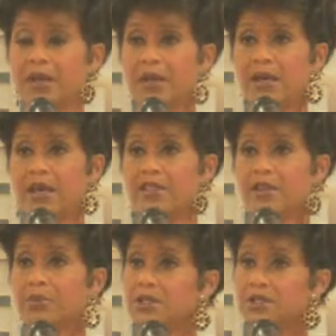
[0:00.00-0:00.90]
and the
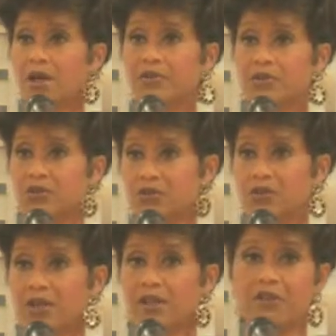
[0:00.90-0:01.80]
police officers
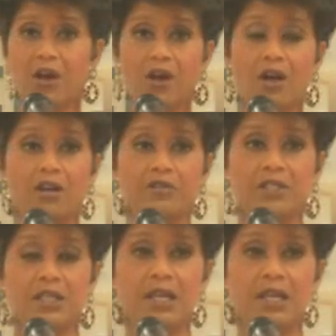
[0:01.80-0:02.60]
involved,